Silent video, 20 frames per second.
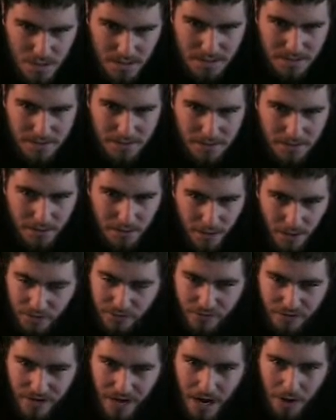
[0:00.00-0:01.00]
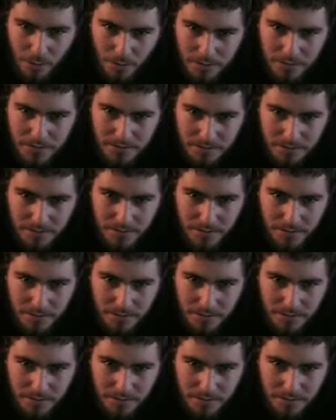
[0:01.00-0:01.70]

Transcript: 100 hours.